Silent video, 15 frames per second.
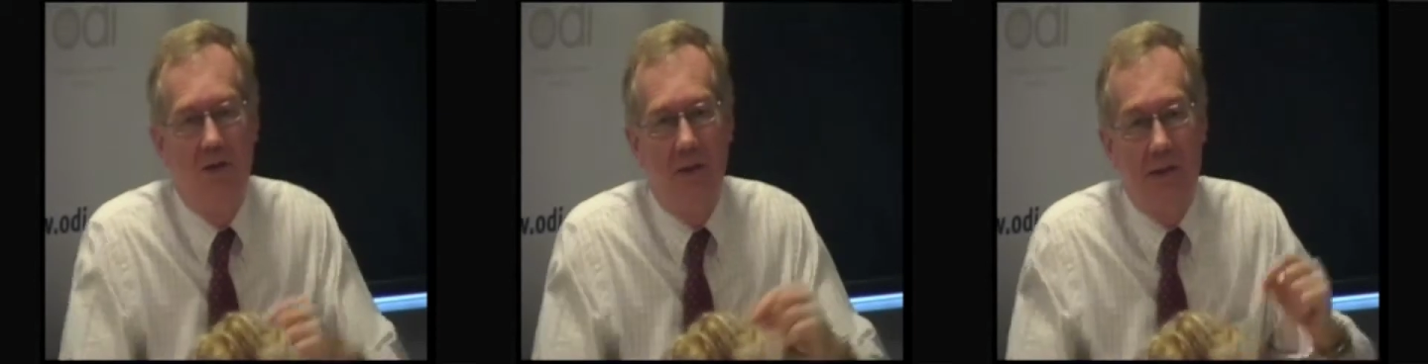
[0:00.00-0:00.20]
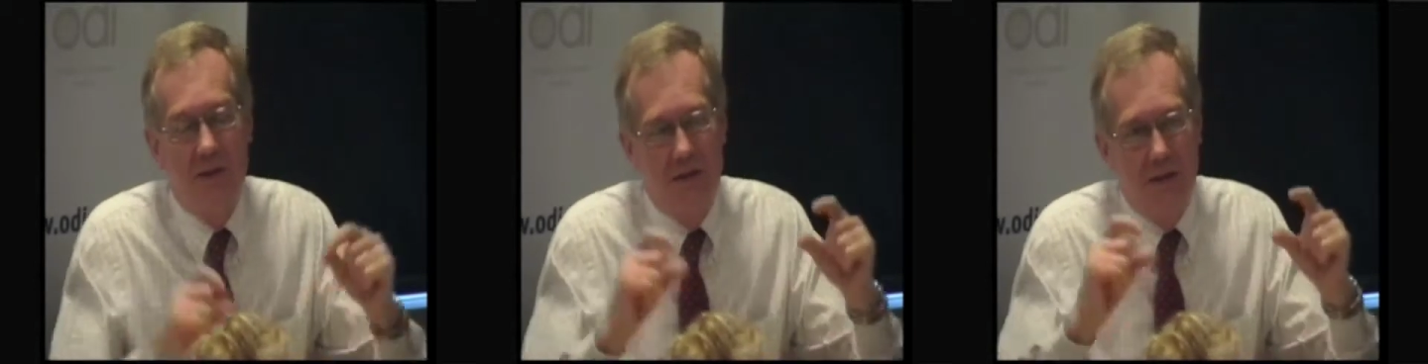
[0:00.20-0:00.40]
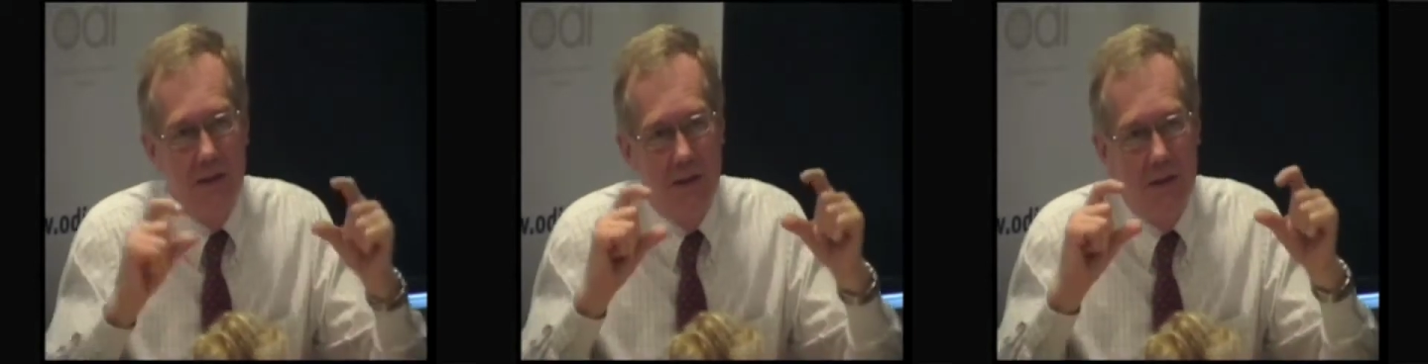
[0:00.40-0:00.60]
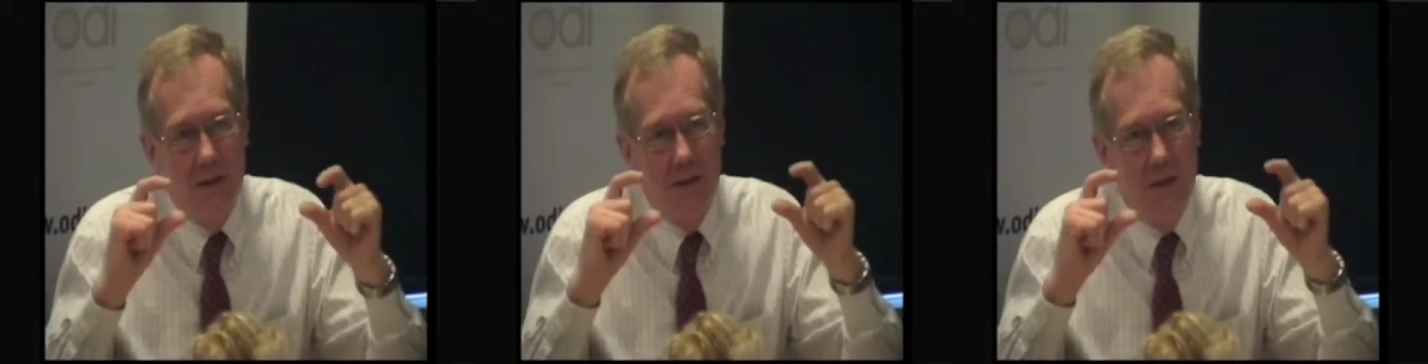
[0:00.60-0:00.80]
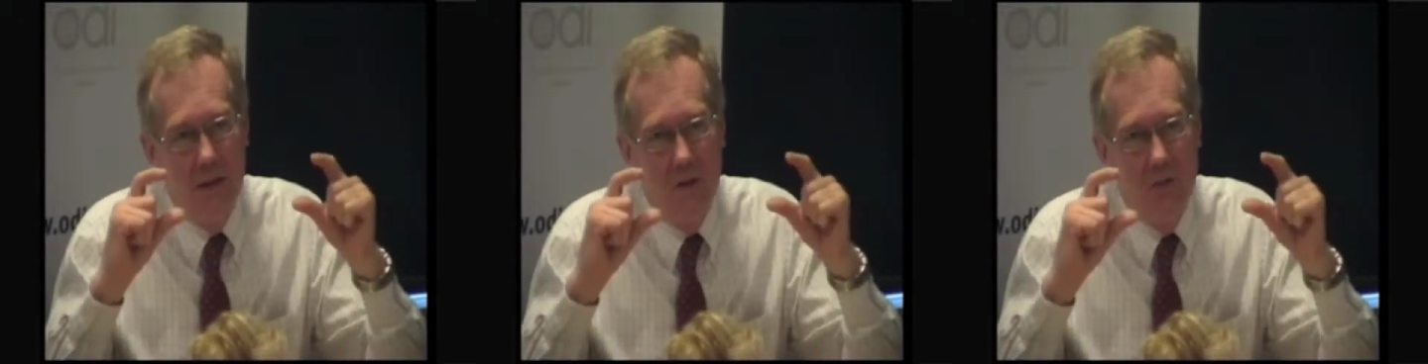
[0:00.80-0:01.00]
they said
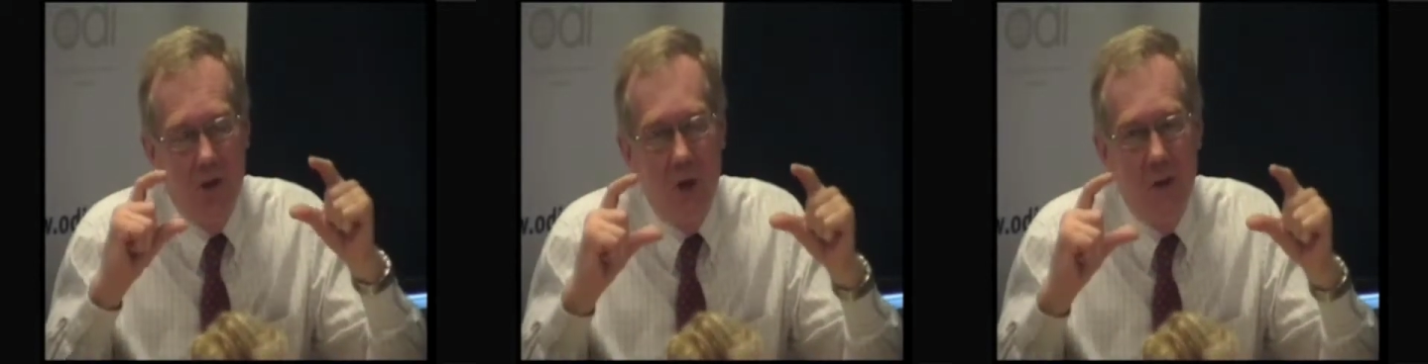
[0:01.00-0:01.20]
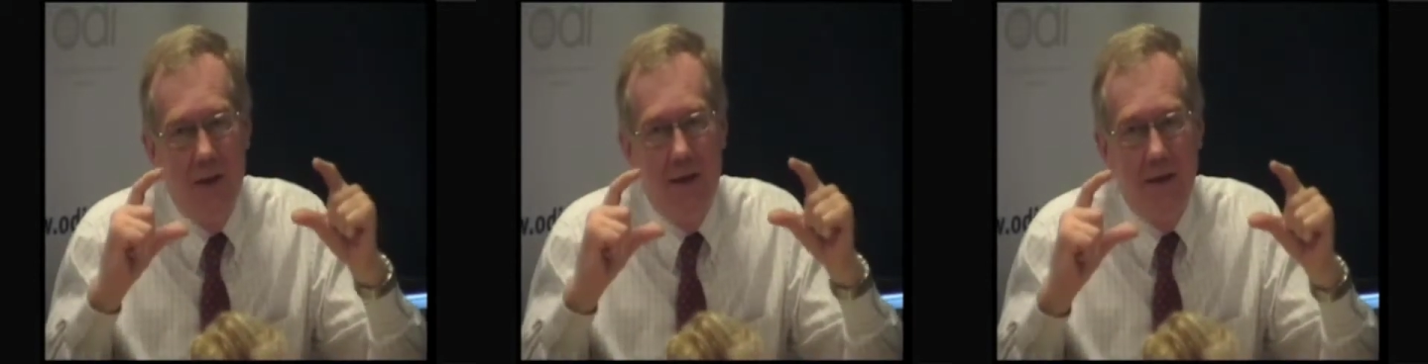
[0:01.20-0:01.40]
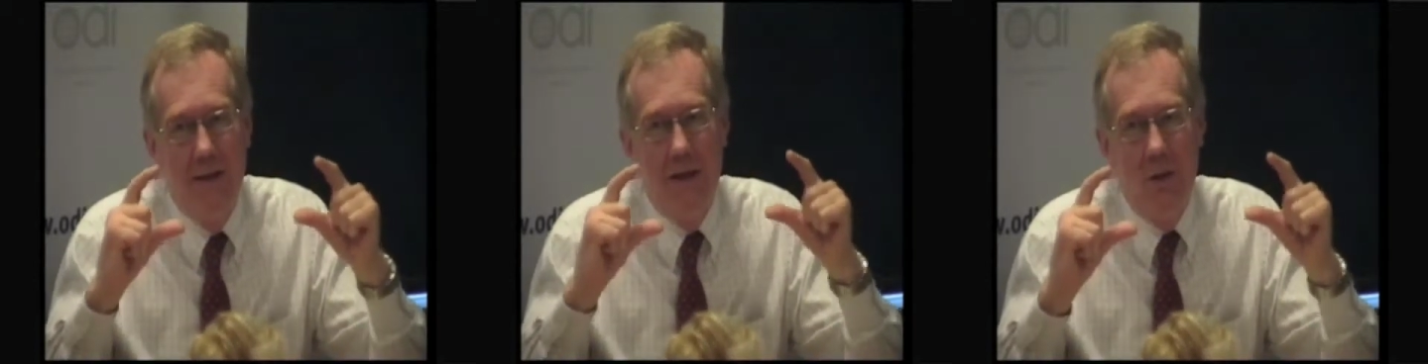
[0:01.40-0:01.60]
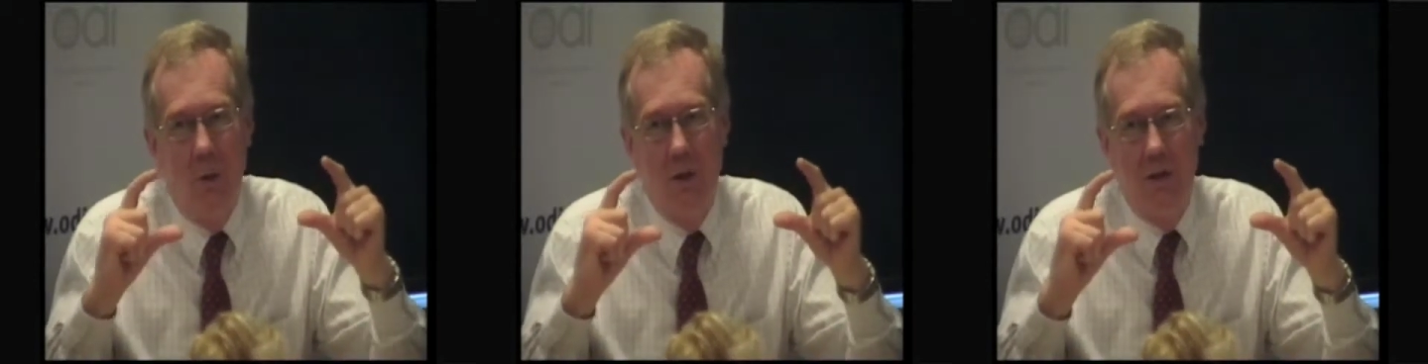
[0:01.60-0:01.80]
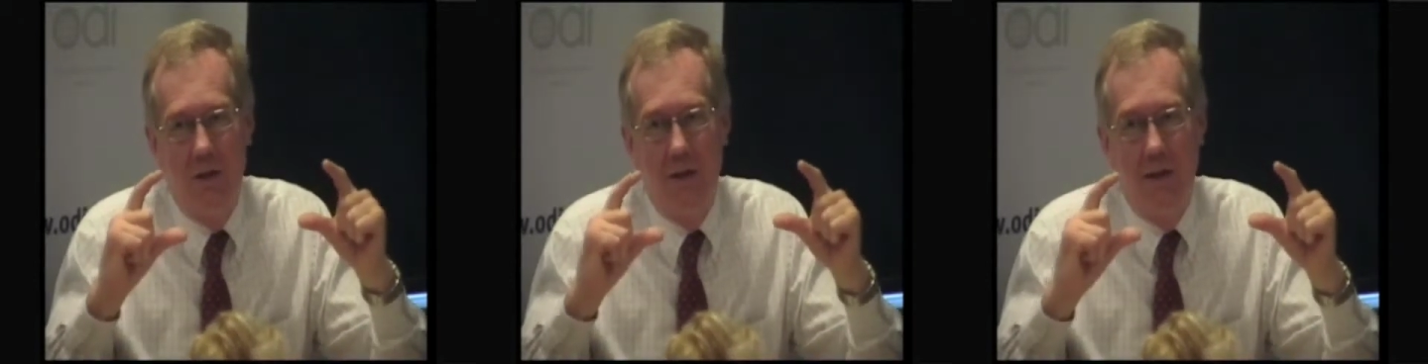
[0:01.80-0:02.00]
growing
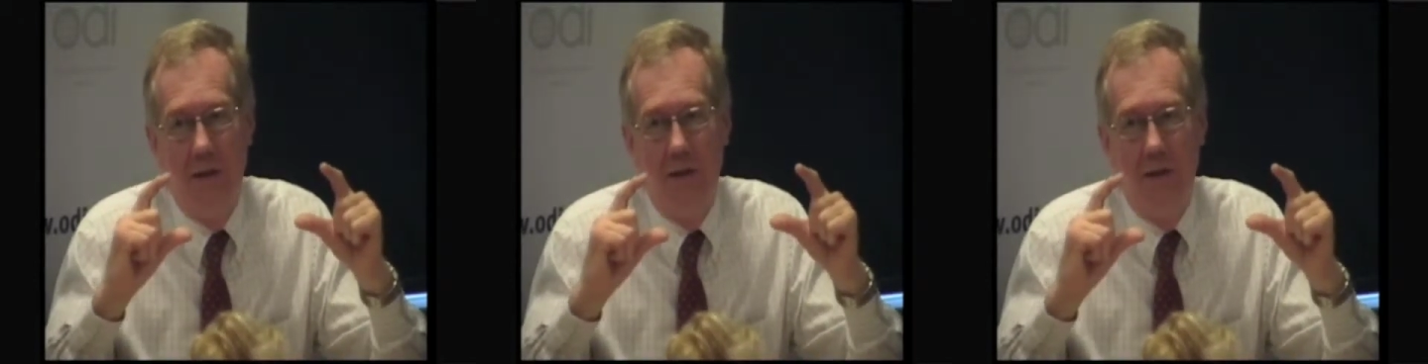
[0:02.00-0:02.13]
inequality.